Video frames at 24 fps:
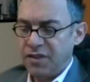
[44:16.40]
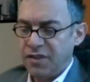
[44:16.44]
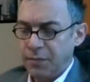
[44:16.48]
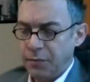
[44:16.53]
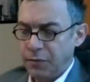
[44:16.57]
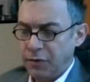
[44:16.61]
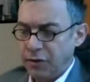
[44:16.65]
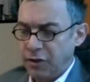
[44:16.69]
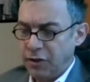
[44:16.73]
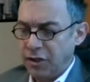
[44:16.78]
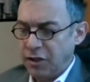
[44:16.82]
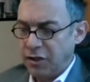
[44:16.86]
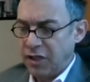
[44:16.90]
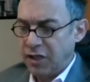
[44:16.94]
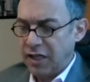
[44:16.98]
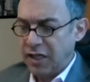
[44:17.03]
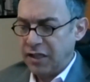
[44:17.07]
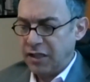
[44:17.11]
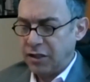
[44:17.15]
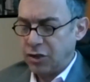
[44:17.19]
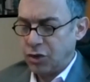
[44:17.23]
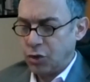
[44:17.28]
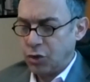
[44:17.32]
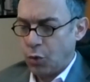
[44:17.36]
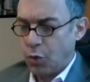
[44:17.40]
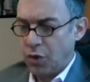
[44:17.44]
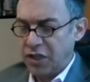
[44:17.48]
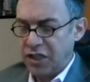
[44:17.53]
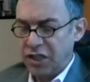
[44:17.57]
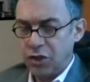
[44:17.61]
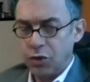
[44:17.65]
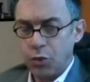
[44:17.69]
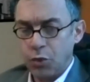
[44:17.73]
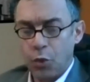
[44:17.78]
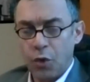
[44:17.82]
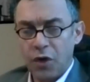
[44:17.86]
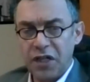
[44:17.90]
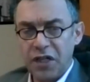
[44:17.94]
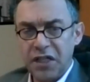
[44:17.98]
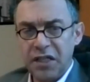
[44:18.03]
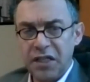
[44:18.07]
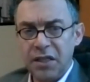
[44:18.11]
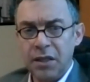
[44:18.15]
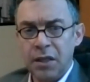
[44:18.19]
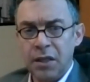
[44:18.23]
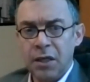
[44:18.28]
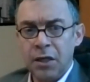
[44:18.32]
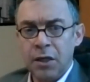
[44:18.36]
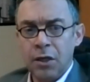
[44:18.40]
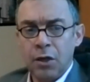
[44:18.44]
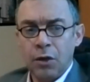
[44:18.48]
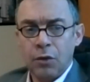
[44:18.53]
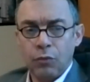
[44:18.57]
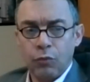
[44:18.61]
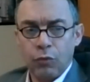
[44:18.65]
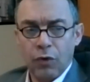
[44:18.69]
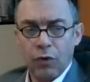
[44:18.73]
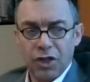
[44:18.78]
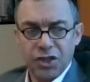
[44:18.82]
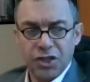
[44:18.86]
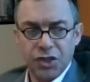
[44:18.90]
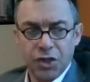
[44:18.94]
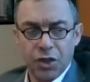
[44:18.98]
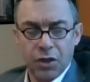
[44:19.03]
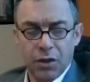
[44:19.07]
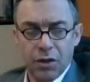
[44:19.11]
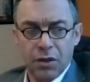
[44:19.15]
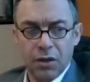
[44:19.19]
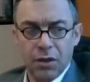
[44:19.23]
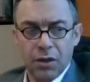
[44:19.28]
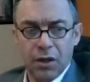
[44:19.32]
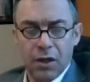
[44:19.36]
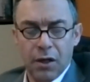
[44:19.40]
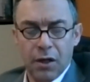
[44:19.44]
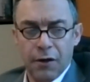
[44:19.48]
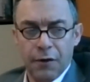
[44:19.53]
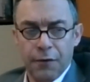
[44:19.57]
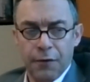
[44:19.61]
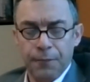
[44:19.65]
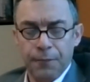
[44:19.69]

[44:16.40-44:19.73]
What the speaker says: Similarly, like in 2020, Russia